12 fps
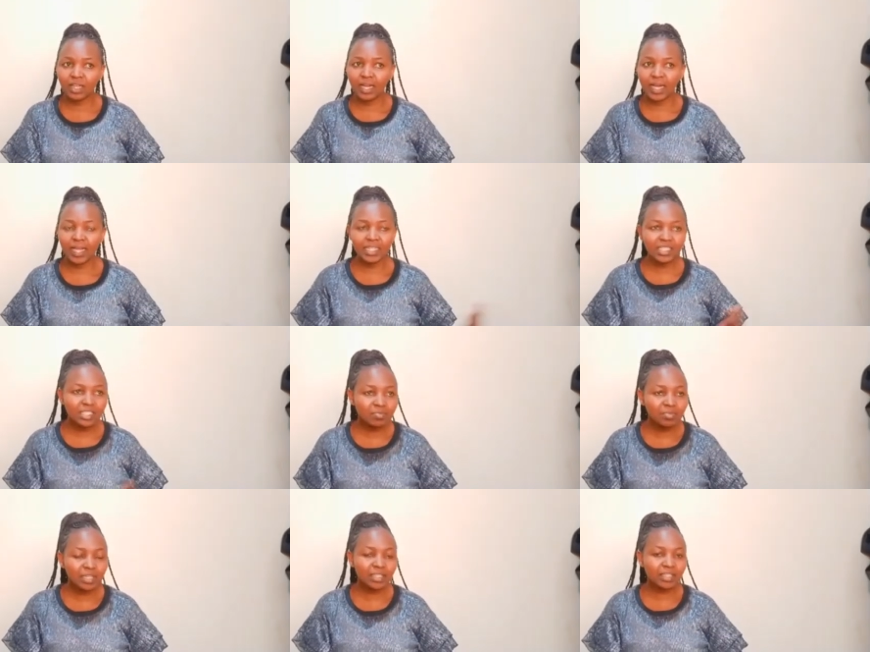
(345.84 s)
At least
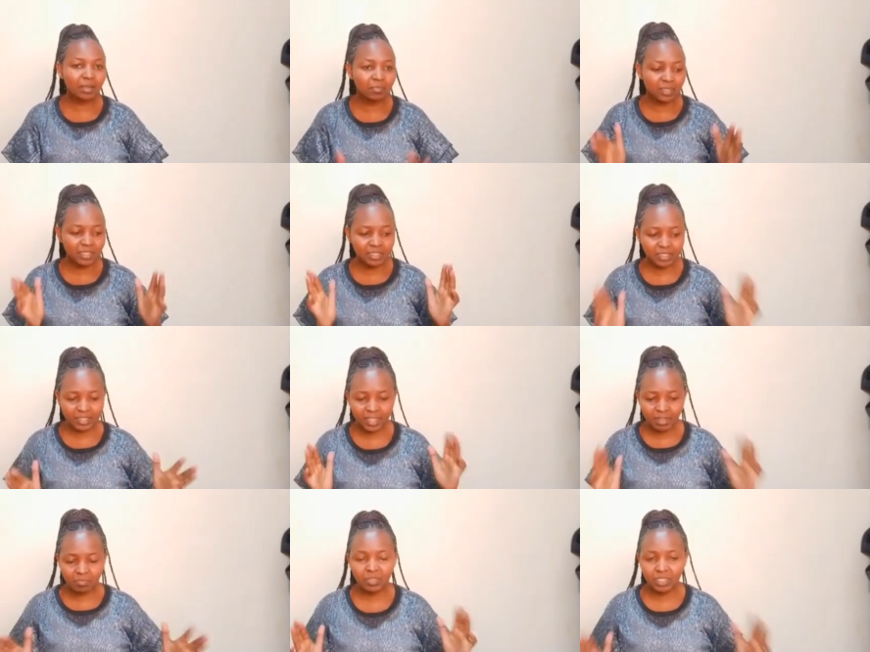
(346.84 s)
make them
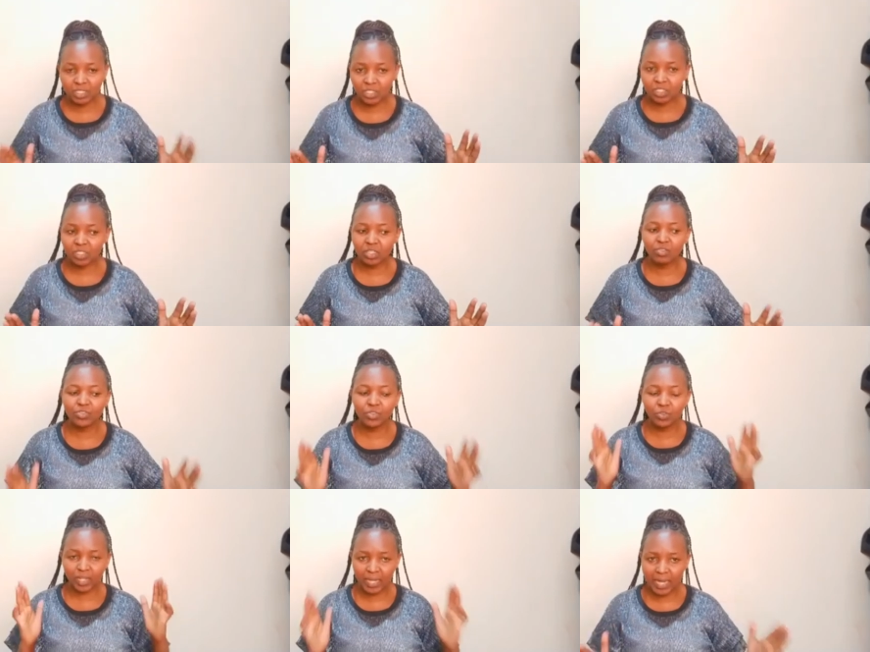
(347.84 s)
10 minutes. If you
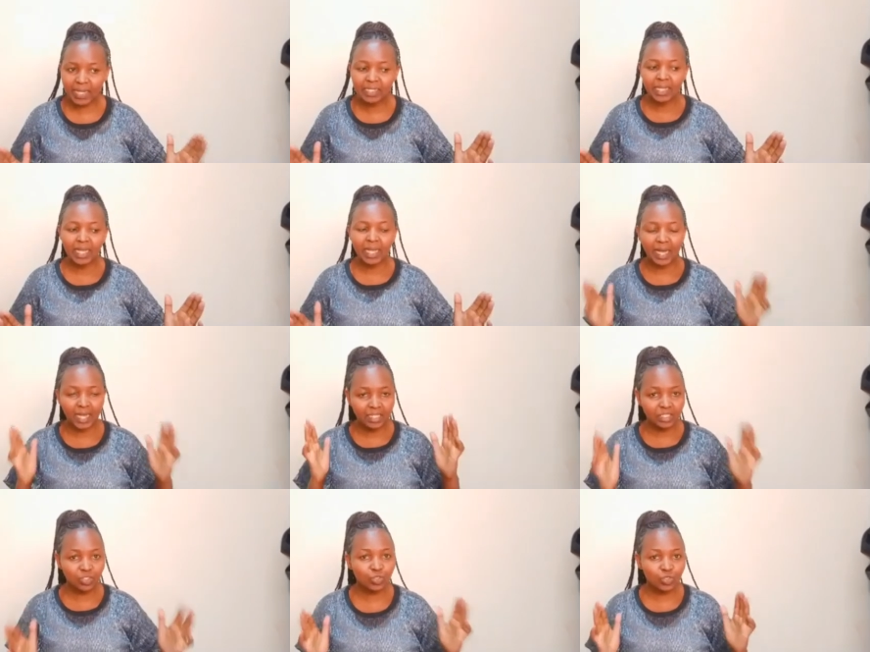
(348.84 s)
can, at
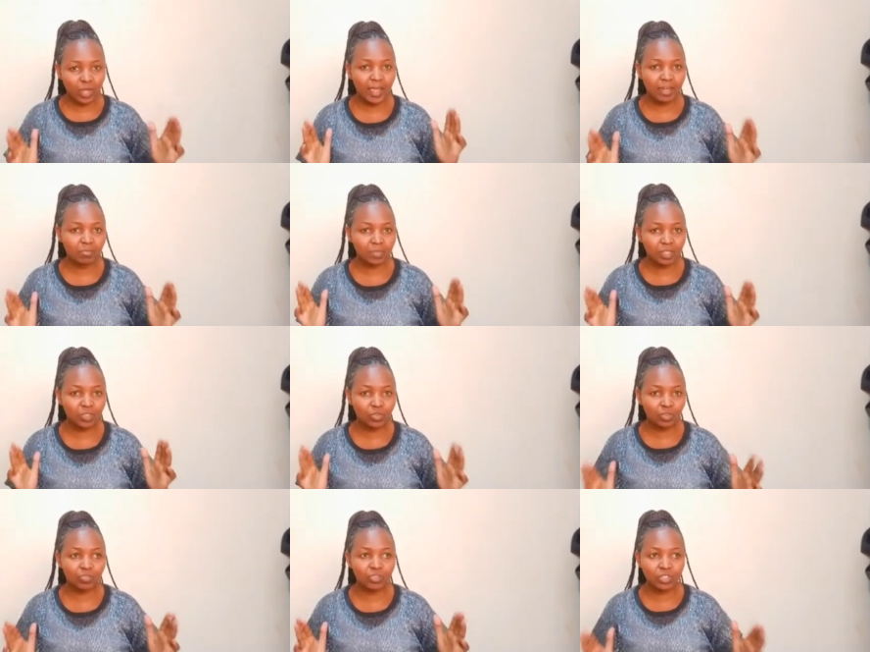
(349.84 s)
least try and make your
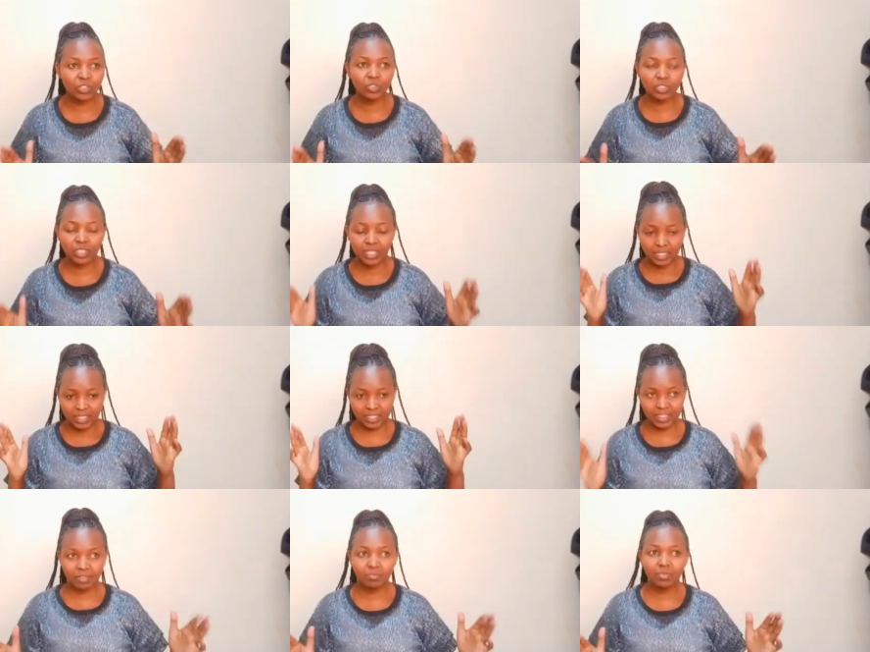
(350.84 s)
videos
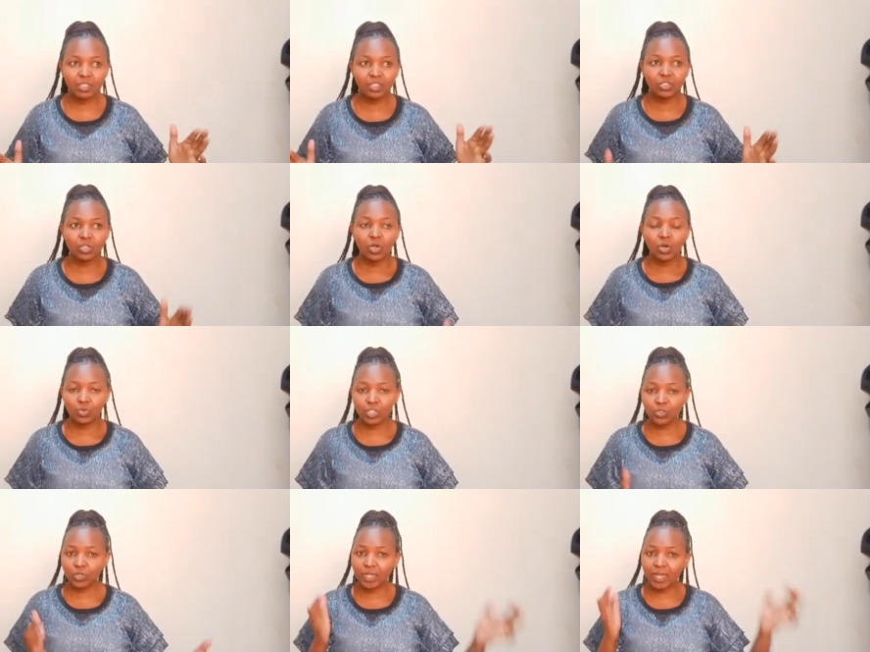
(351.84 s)
10 minutes, which
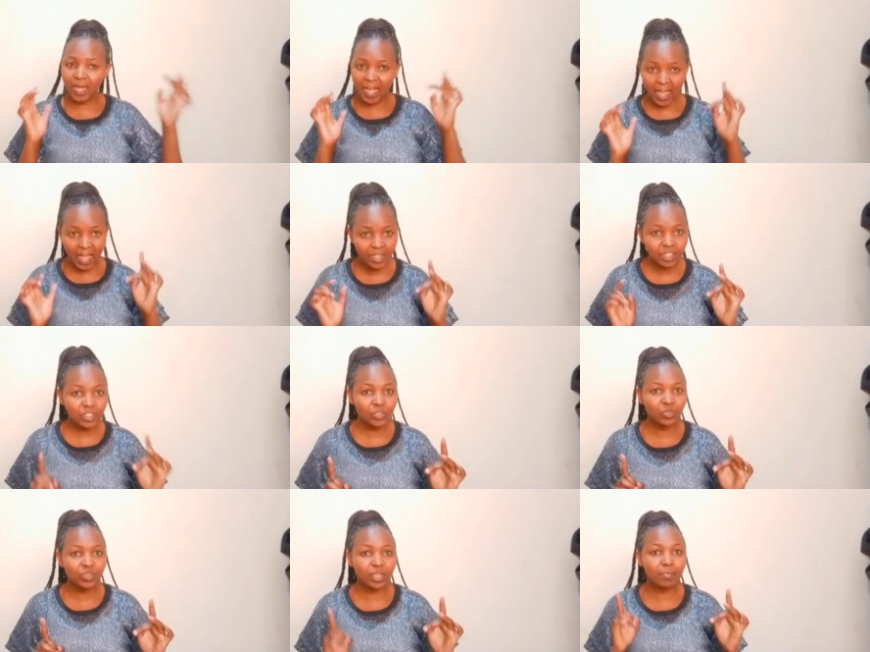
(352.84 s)
will earn
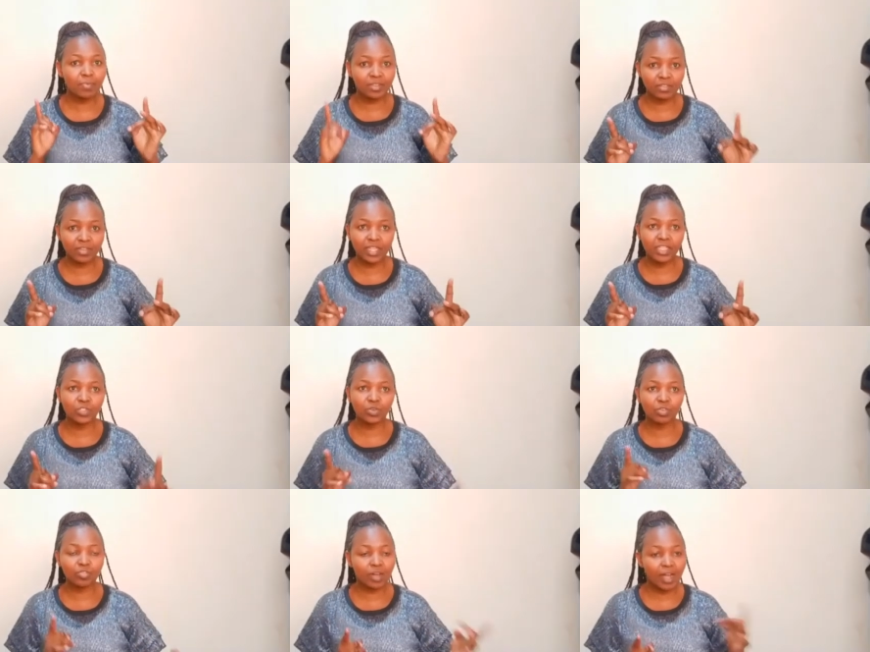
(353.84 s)
you the privilege
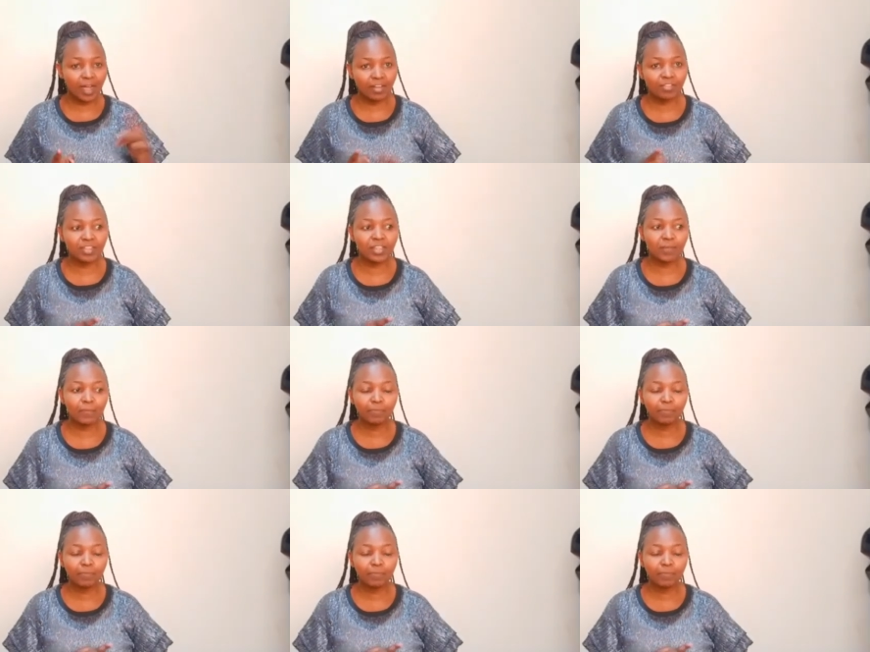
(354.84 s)
of having